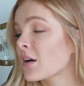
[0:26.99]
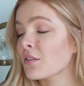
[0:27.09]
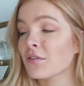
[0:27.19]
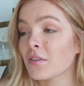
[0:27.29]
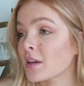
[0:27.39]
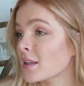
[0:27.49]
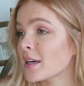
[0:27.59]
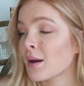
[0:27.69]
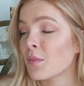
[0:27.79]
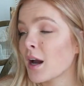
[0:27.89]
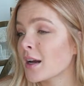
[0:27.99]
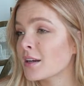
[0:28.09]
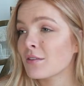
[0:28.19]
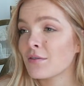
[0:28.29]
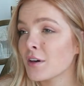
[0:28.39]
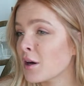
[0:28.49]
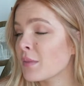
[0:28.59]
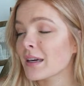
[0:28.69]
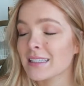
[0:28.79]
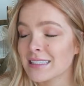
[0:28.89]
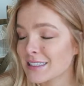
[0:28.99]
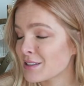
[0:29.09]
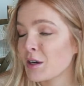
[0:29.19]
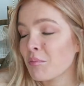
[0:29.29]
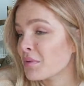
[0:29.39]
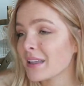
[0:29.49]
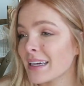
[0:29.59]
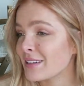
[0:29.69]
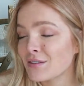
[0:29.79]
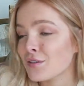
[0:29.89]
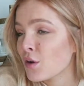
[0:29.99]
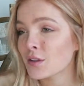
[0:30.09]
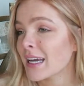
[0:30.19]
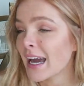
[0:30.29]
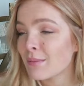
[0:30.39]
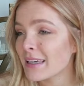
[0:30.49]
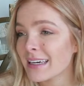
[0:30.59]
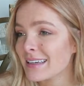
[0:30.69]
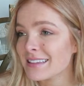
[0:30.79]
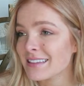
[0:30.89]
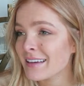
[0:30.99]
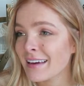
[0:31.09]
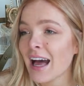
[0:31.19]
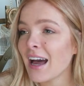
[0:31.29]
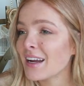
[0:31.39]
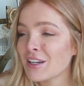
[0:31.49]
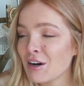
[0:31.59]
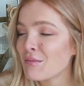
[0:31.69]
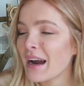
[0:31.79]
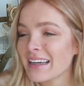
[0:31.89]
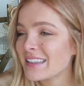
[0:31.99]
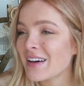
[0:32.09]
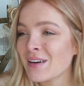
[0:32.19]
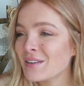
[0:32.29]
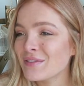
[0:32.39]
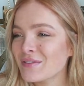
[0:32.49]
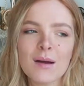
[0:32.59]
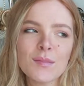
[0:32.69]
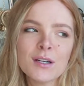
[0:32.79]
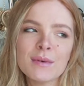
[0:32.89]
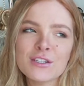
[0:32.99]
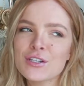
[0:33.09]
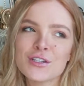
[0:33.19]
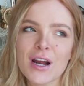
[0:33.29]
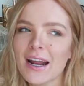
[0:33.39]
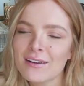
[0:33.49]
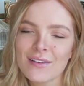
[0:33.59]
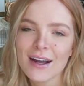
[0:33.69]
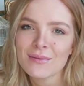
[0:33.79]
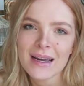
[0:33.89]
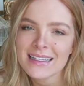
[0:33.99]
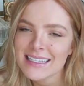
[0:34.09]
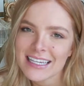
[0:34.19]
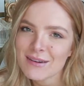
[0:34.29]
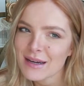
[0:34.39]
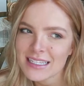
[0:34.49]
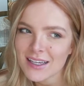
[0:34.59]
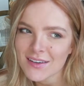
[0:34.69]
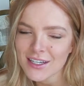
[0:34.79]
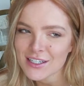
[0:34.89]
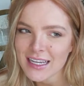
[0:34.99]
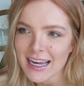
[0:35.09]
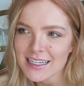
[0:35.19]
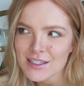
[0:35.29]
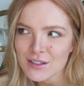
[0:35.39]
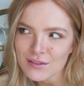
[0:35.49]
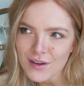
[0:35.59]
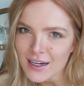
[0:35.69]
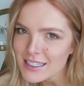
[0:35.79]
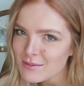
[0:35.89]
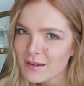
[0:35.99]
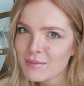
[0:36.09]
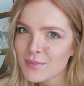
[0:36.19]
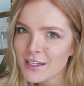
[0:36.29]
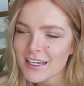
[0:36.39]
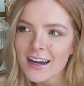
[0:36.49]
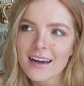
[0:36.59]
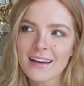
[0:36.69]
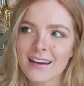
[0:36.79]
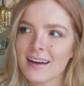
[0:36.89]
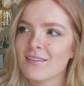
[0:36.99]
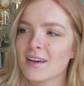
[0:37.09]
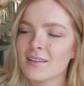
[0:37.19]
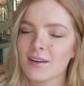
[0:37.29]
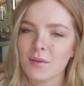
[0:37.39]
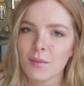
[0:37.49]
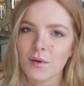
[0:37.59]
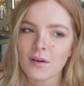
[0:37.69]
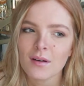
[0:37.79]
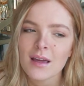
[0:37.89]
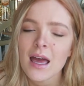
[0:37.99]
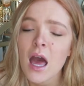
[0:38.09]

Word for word: I have a feeling I'm not gonna film like complete full day because I know myself. I'm pretty much just trying to find ways to keep myself entertained and so far it's been pretty good and I've had a lot of people